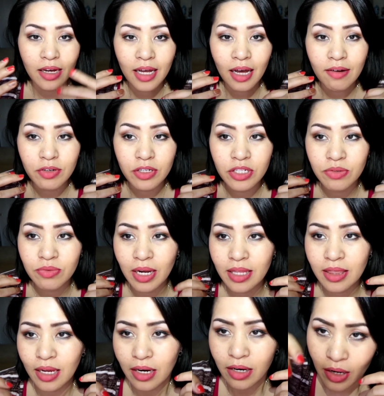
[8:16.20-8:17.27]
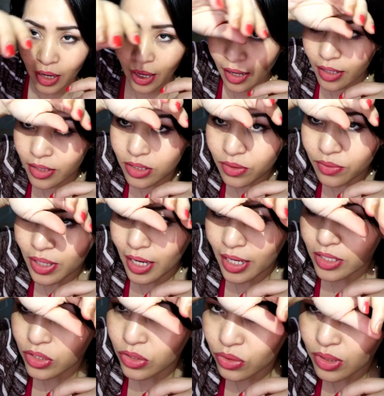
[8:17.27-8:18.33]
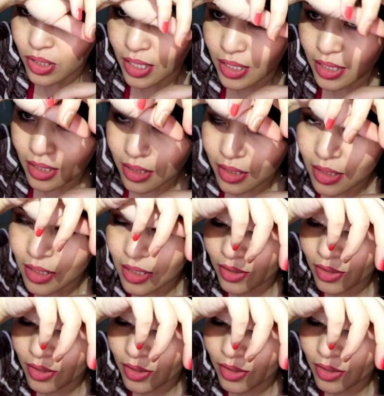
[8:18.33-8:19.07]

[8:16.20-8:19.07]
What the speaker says: coverage right there. And so when I do this